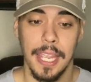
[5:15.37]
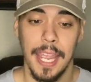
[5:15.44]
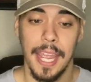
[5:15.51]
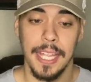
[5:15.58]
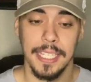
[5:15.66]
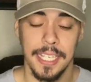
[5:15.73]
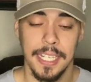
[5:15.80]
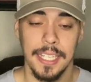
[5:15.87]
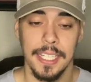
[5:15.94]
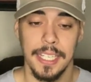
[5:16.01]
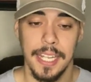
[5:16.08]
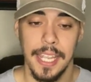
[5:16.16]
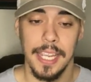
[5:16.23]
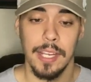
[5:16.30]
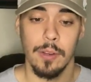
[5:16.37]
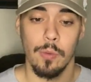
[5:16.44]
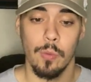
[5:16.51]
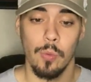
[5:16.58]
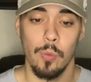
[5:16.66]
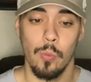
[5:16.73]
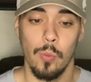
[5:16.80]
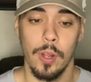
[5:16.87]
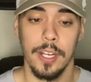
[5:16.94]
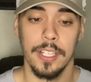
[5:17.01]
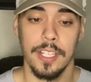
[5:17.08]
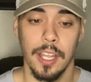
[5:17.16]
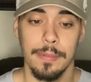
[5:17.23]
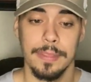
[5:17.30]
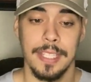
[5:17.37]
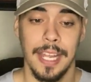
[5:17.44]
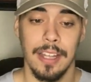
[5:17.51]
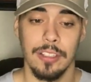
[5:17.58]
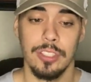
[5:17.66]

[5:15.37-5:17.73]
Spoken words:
at the end of the day, what it comes down